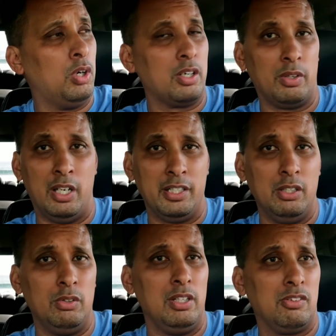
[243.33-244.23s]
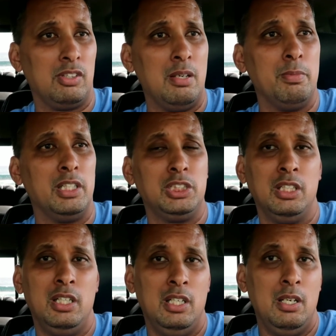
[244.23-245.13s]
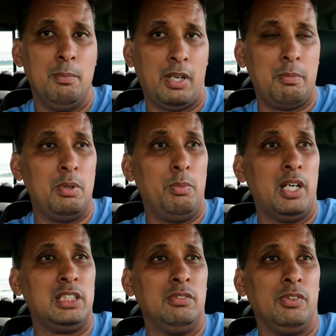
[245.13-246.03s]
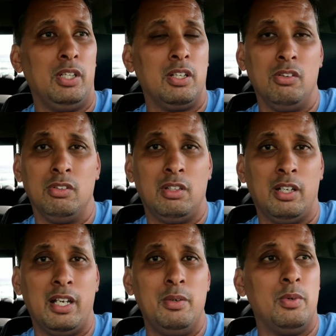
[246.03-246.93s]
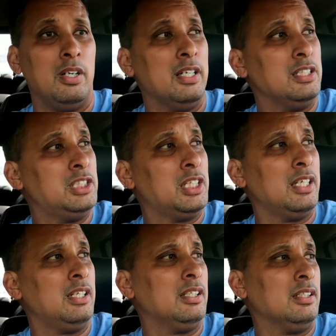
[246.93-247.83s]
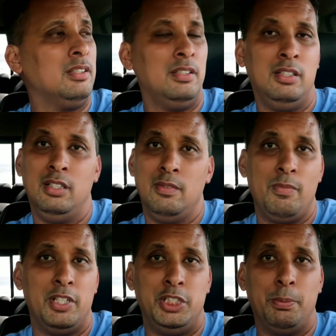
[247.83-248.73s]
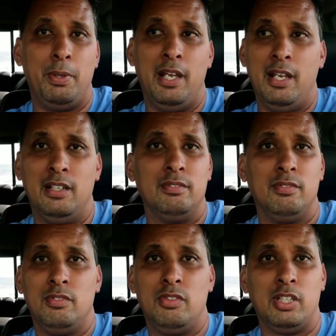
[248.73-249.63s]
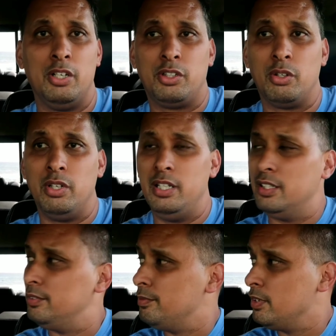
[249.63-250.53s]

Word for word: walk around. They don't really say much, but I've been watching vloggers in Taiwan, China, Japan, South Korea,